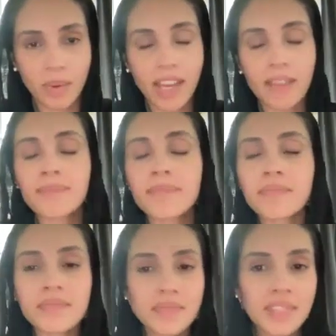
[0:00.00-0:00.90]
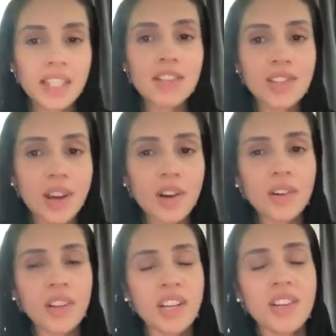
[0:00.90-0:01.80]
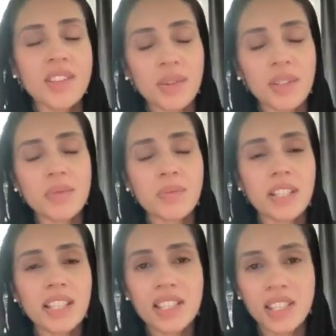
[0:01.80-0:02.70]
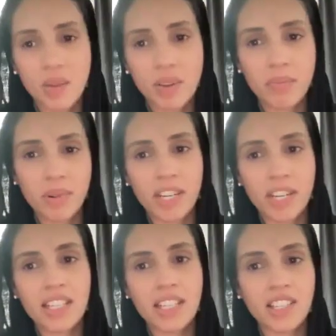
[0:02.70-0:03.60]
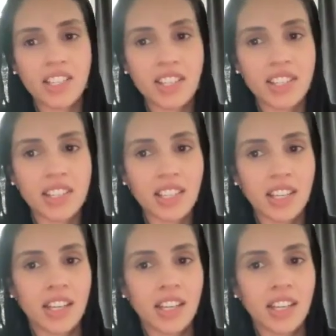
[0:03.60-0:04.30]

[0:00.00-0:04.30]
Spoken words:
way. So it's really so important to just